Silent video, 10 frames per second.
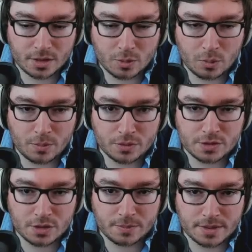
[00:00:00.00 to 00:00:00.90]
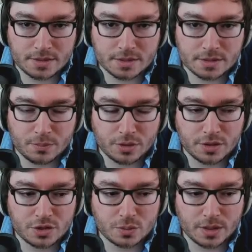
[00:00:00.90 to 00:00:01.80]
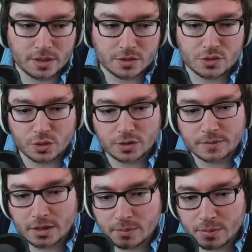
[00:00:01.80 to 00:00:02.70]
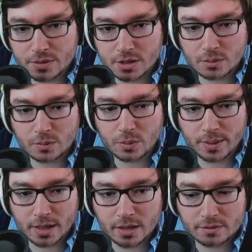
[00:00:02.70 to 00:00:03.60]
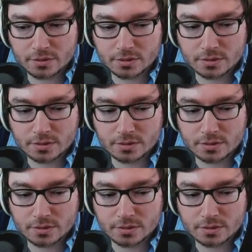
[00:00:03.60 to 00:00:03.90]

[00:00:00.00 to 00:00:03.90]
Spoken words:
And I want more turret platings. I'm pretty sure we can destroy them down the bot side with what we have.